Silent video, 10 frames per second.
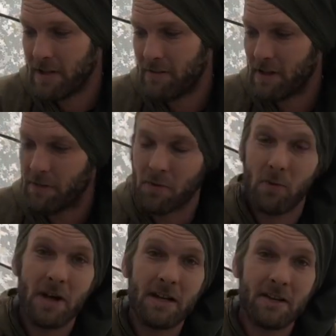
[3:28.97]
Even if you're
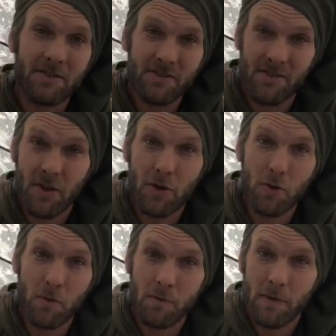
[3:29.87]
running a
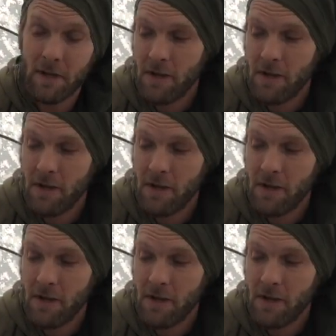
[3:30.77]
stove,